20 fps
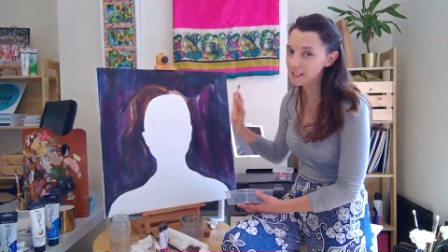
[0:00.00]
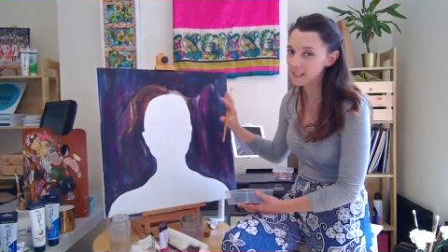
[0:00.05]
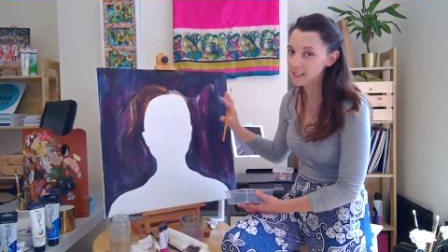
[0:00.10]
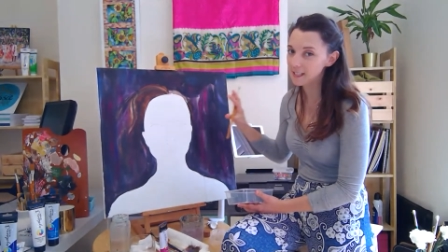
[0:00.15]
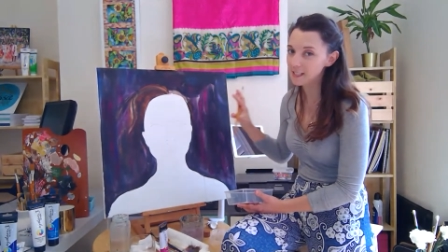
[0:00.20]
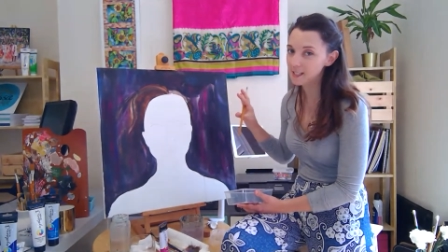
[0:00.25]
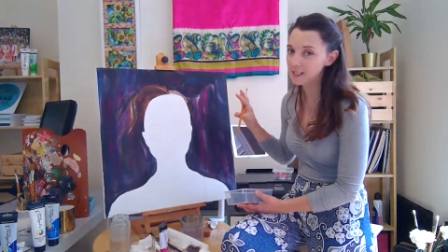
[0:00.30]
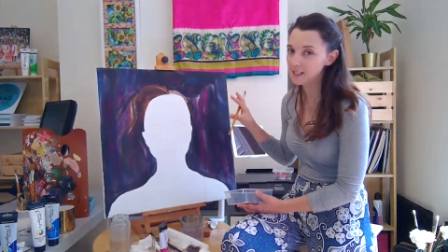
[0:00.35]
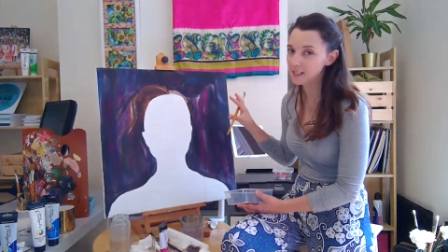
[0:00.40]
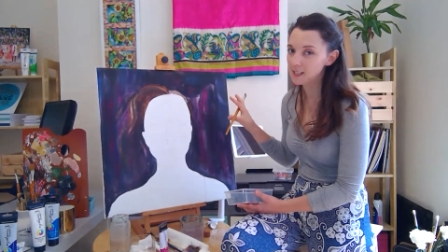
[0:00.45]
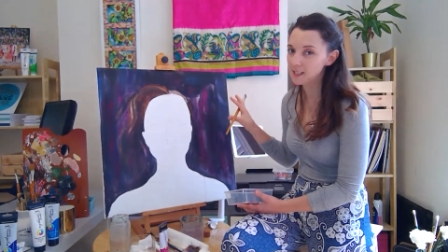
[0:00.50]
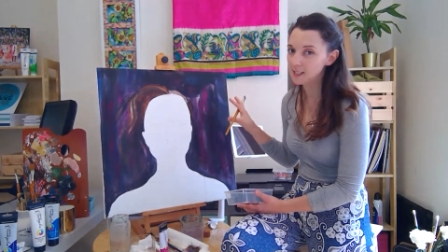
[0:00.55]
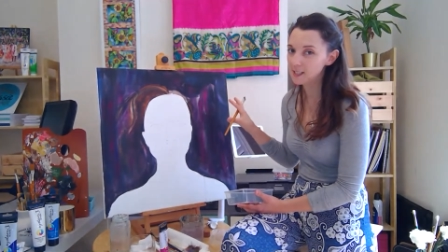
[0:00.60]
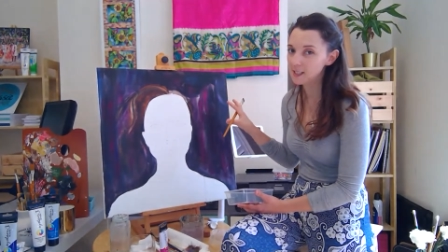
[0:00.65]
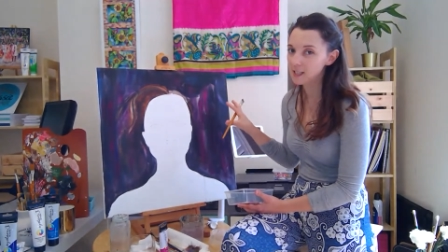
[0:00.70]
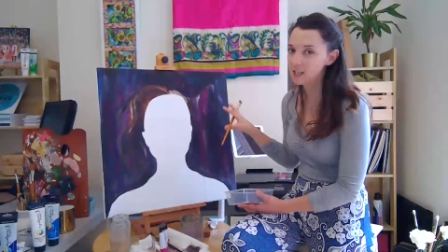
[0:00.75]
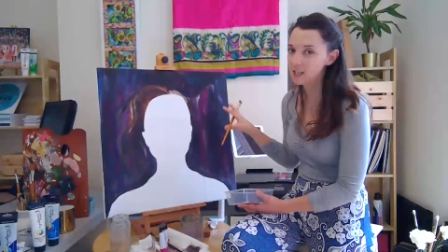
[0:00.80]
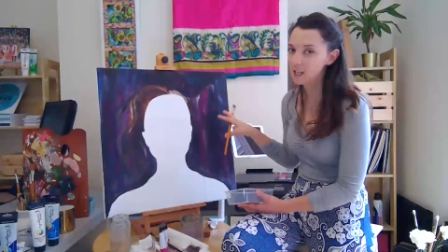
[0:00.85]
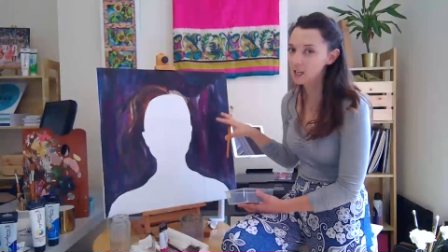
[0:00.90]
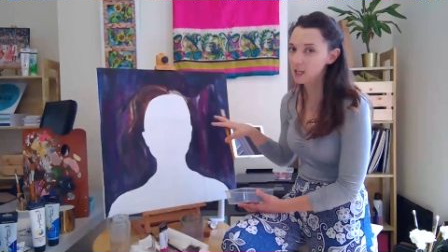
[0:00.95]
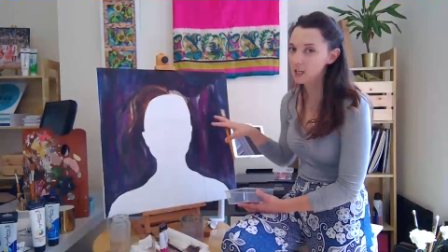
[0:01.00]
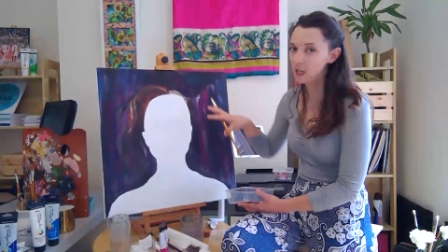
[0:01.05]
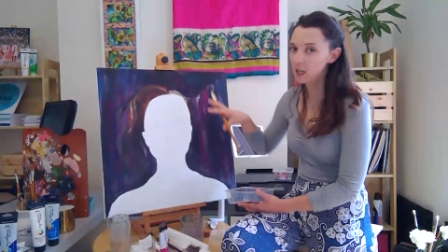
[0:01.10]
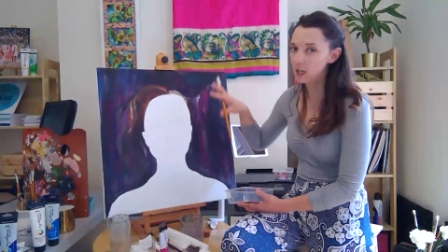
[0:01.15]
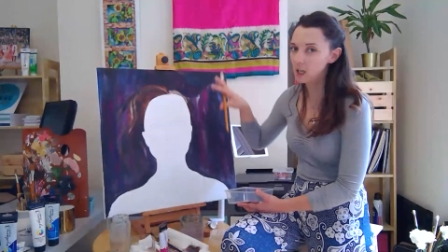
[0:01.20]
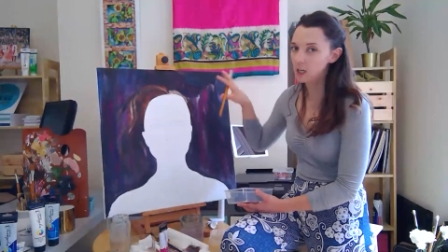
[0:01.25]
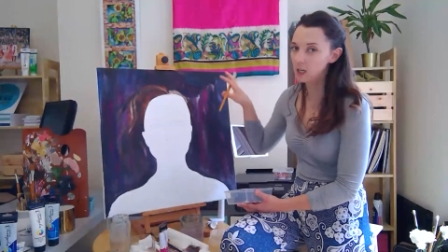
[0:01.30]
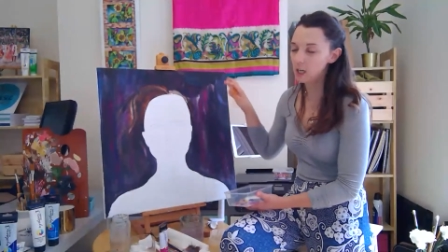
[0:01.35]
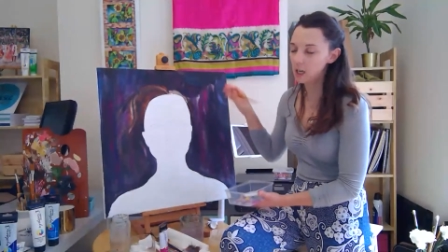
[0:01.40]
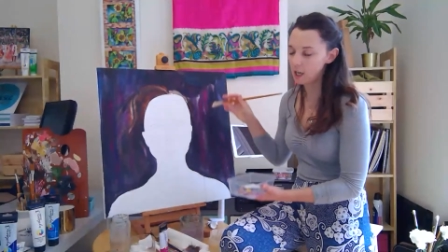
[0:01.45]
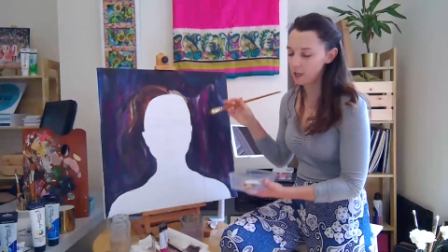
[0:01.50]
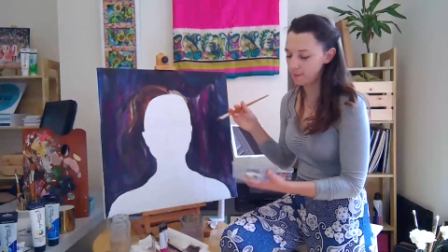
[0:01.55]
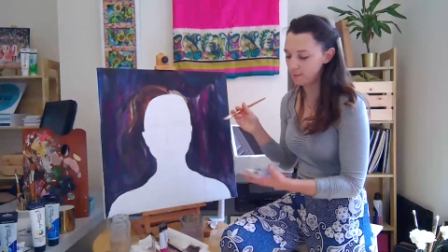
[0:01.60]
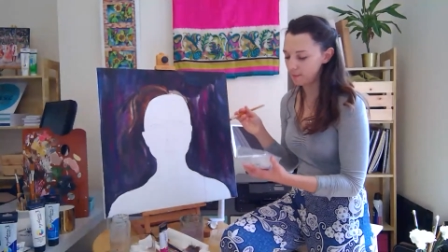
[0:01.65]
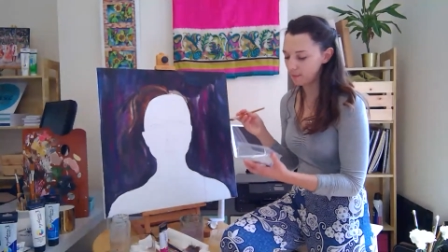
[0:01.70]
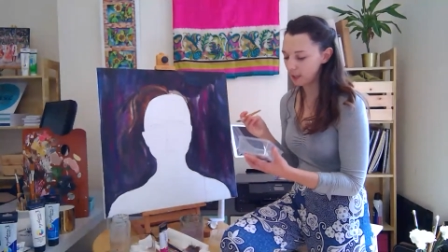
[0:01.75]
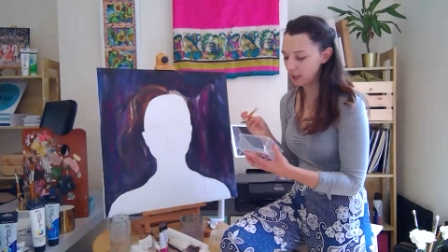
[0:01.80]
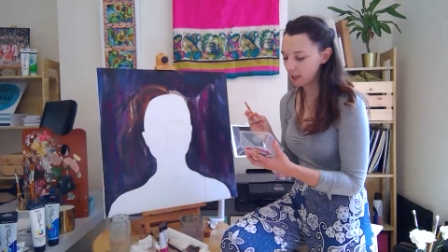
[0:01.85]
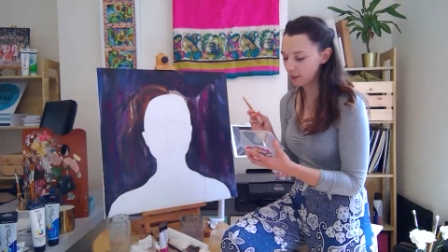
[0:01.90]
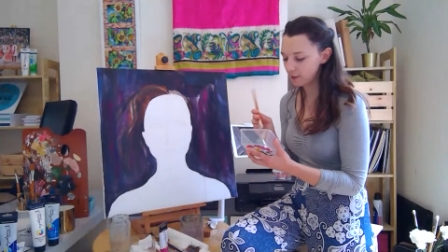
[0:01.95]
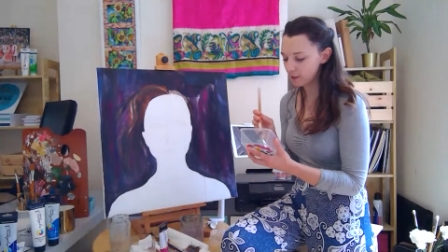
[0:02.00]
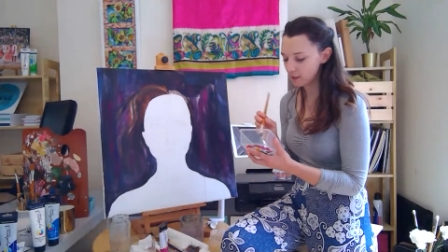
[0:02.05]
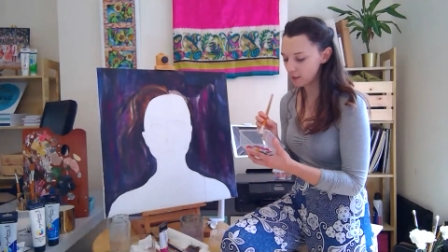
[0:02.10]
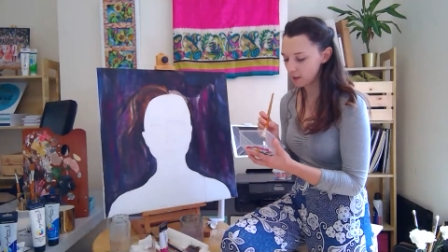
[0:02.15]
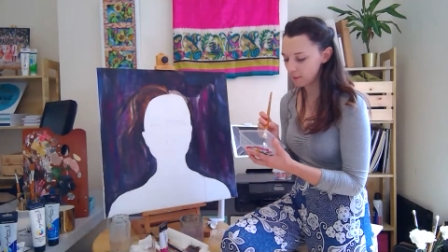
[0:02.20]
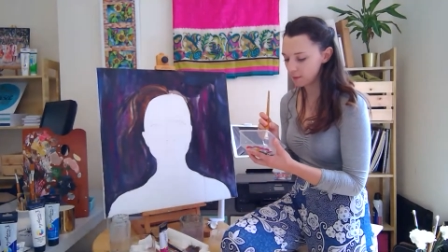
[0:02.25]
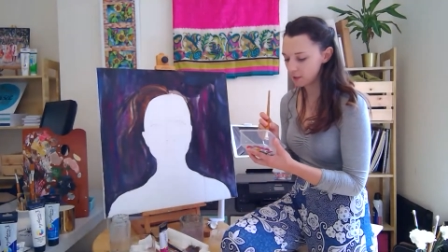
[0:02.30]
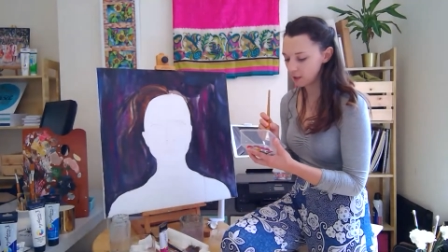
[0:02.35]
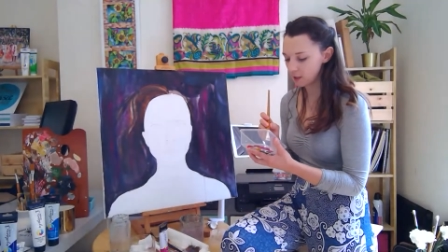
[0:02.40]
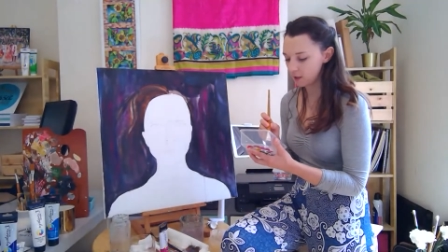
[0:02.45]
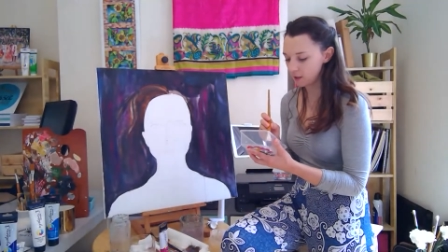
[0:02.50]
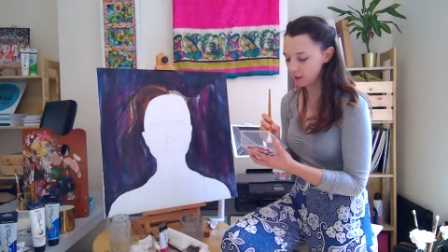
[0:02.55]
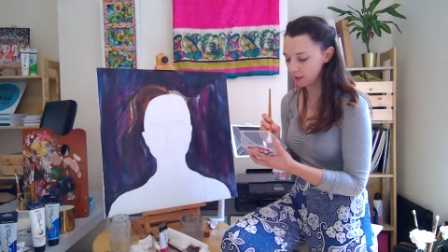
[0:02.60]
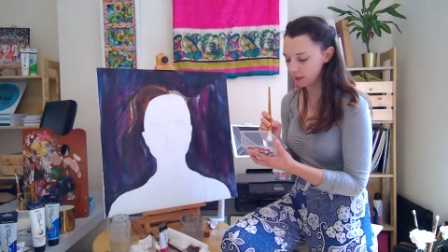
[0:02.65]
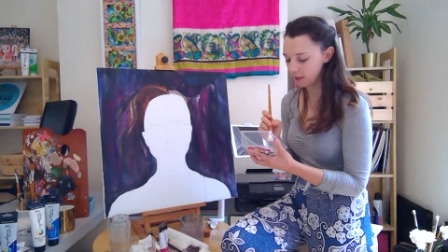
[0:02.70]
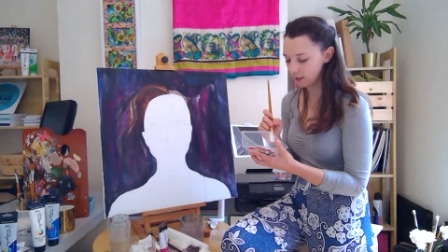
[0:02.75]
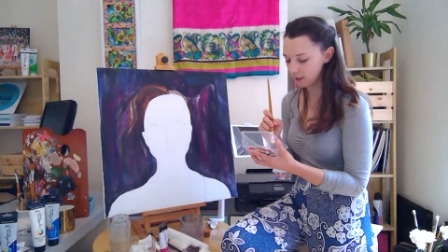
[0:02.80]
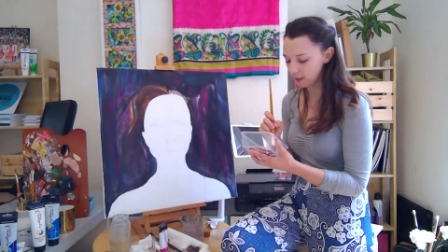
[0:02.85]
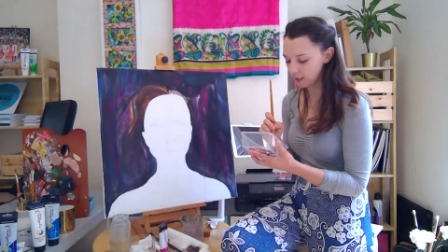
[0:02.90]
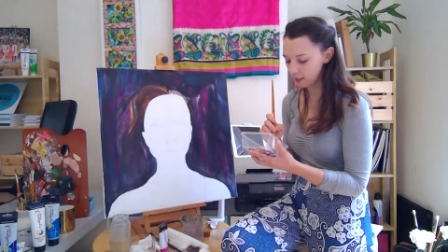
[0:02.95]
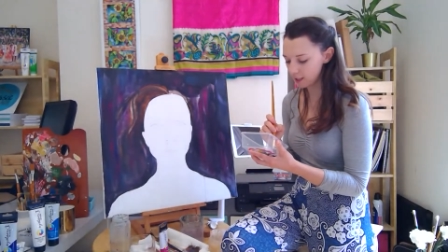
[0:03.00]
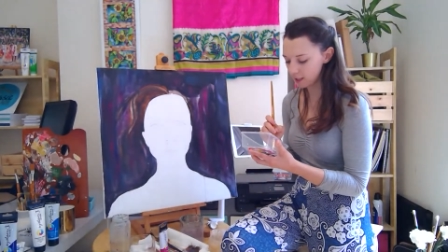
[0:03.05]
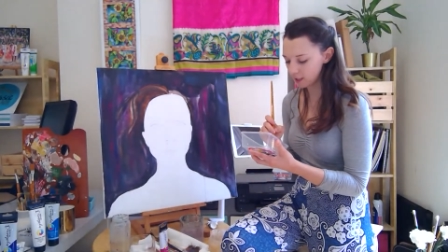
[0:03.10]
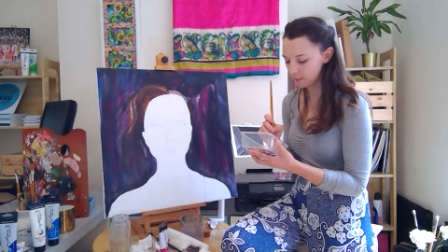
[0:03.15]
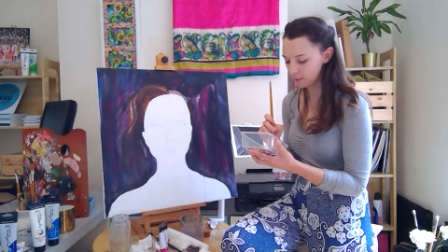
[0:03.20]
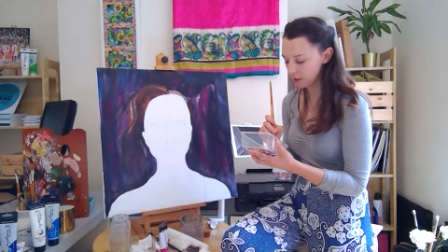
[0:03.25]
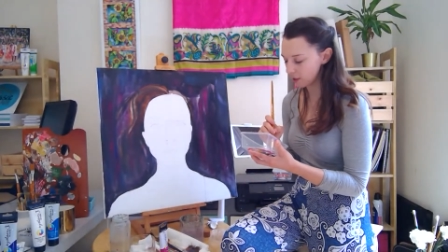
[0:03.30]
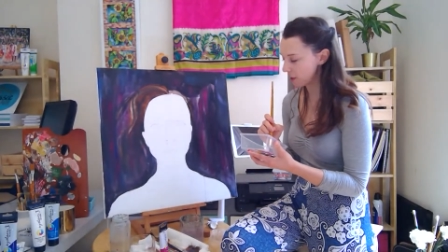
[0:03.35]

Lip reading: this close up, so this is a bit